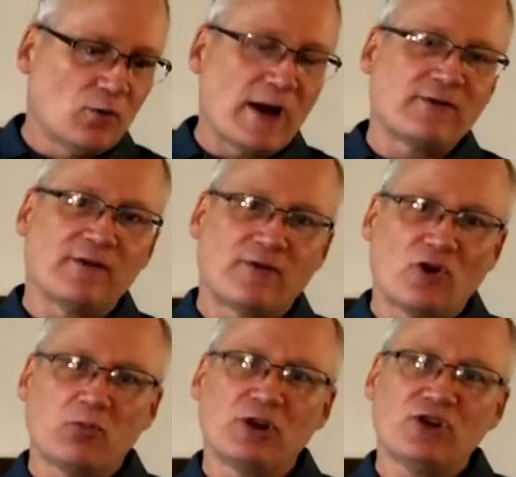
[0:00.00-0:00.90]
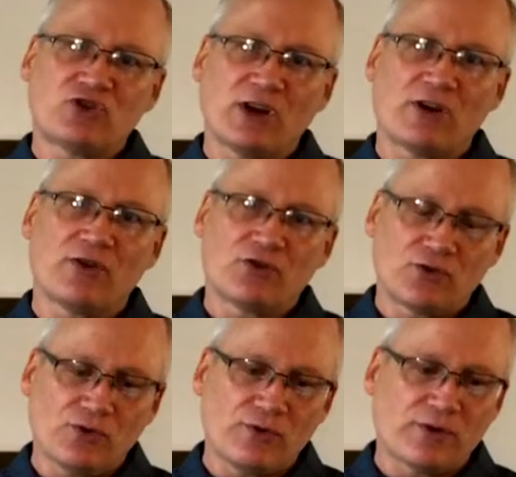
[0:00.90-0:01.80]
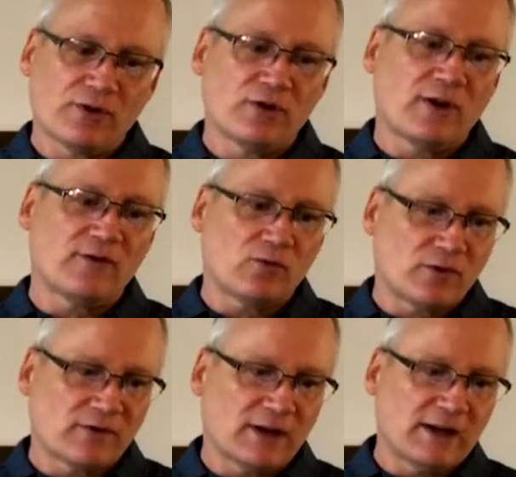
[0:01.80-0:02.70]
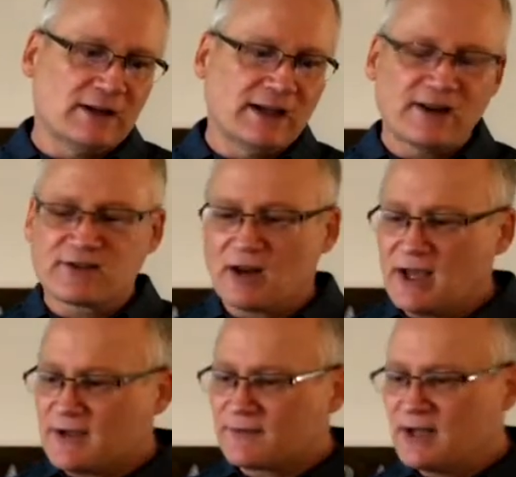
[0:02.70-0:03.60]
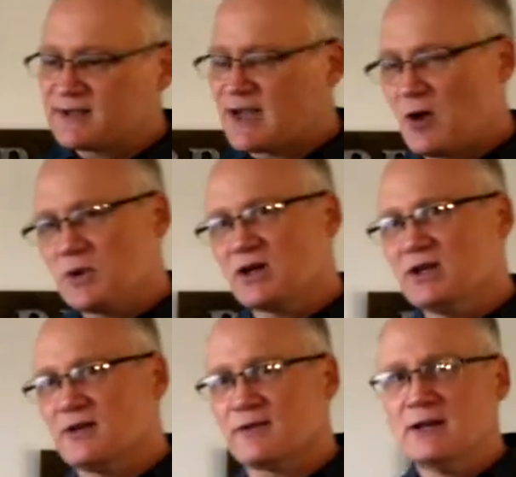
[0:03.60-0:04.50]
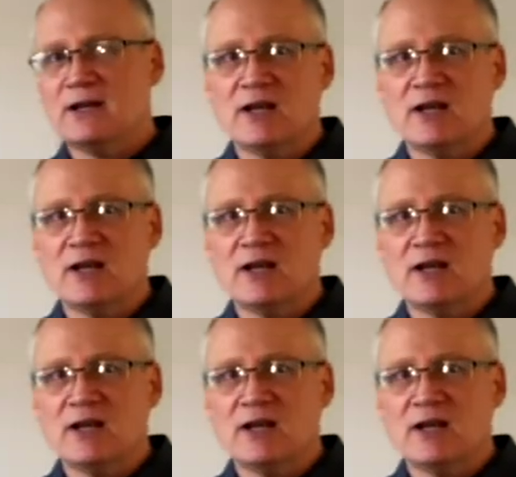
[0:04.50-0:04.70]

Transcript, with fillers: We have to verbally share the truth of the Word of God. It is life, it's how we live.